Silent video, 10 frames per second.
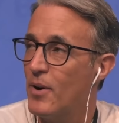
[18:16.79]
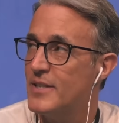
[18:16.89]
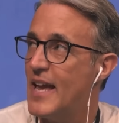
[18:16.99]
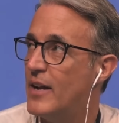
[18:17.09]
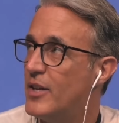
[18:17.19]

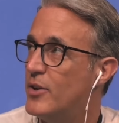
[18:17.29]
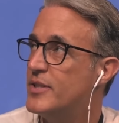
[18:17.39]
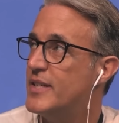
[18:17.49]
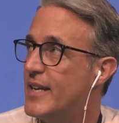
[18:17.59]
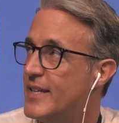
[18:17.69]
Burns, how do you
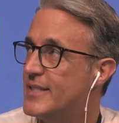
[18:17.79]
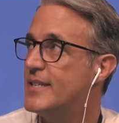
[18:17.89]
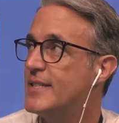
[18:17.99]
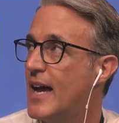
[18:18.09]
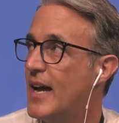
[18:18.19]
see it? Is
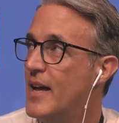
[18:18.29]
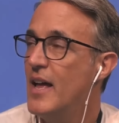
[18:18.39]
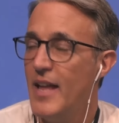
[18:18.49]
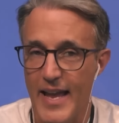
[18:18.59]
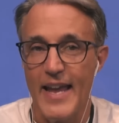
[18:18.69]
this
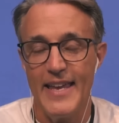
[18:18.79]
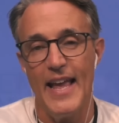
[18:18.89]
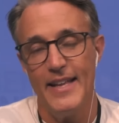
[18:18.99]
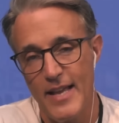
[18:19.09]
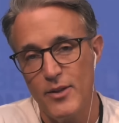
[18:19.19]

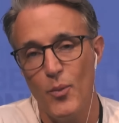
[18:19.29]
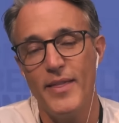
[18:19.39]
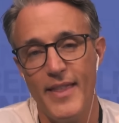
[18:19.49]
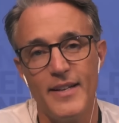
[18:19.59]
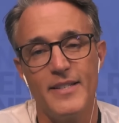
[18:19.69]
it's
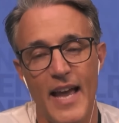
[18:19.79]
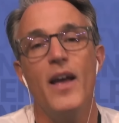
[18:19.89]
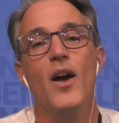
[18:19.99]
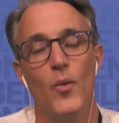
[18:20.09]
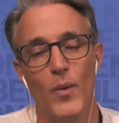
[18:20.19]
one thing to
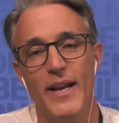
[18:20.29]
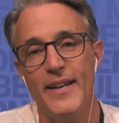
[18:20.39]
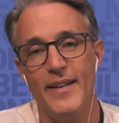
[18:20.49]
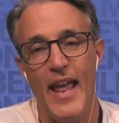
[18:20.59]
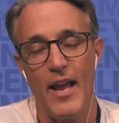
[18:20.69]
say we
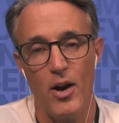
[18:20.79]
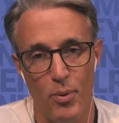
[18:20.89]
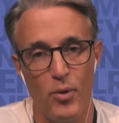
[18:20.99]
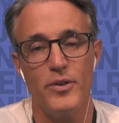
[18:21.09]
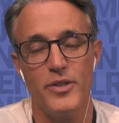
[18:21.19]
need to take our
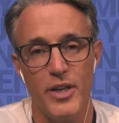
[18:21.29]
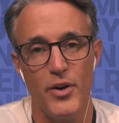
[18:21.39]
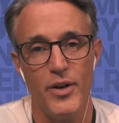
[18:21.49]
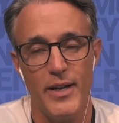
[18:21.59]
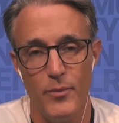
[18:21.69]
border
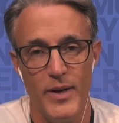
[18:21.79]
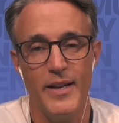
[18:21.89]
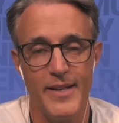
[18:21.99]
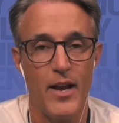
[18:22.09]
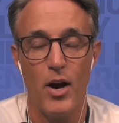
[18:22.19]
security, we
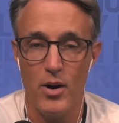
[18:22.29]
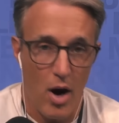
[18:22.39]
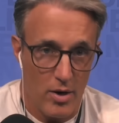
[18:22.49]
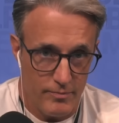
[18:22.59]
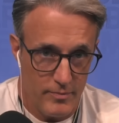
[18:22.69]
need to take
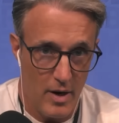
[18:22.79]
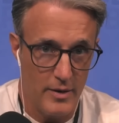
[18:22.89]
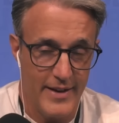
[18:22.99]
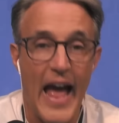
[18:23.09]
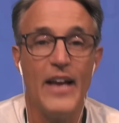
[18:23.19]
our
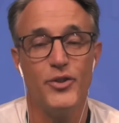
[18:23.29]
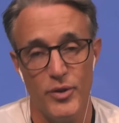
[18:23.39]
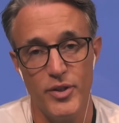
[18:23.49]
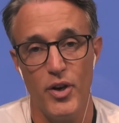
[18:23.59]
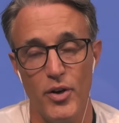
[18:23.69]

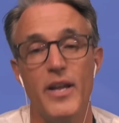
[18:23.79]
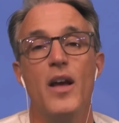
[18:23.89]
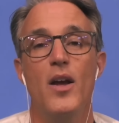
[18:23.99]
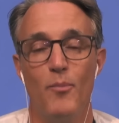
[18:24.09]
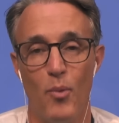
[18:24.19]
national security
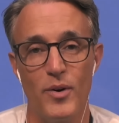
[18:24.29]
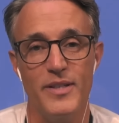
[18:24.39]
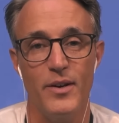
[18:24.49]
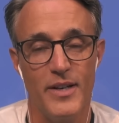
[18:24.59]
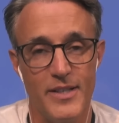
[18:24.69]
more
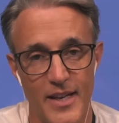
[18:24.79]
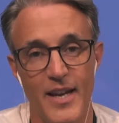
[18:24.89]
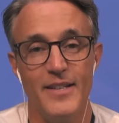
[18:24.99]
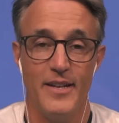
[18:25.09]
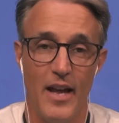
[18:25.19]

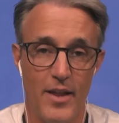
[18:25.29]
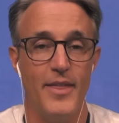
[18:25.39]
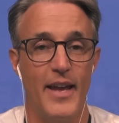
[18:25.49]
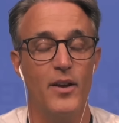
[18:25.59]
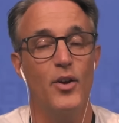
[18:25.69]
seriously. It's another
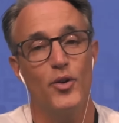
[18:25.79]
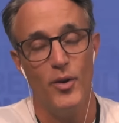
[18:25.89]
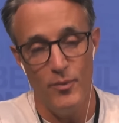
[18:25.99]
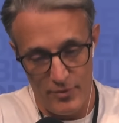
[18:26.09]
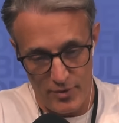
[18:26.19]
thing
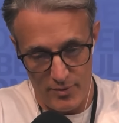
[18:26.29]
to